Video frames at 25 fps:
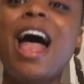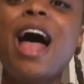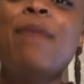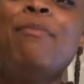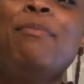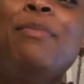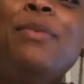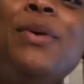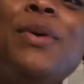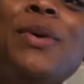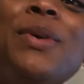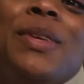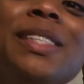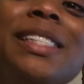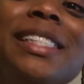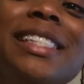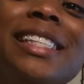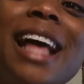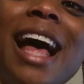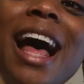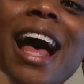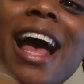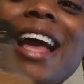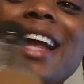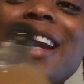apple
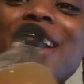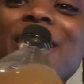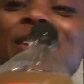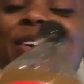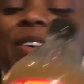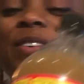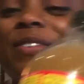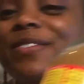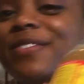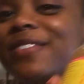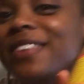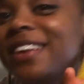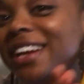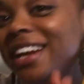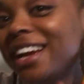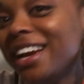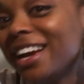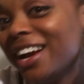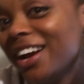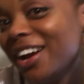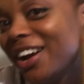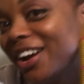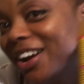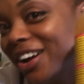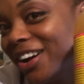cider
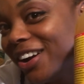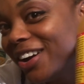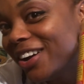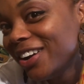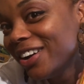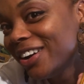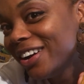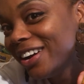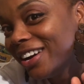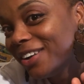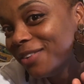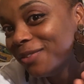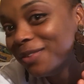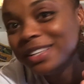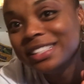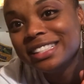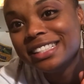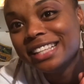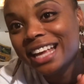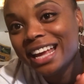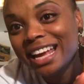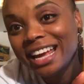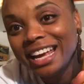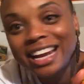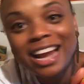vinegar once
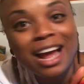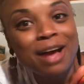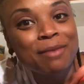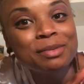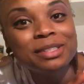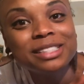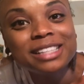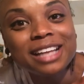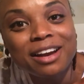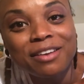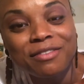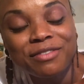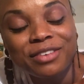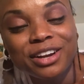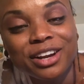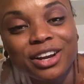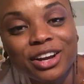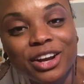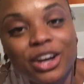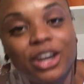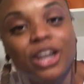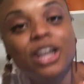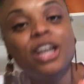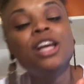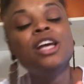again, apple cider
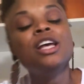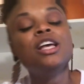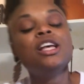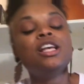vinegar.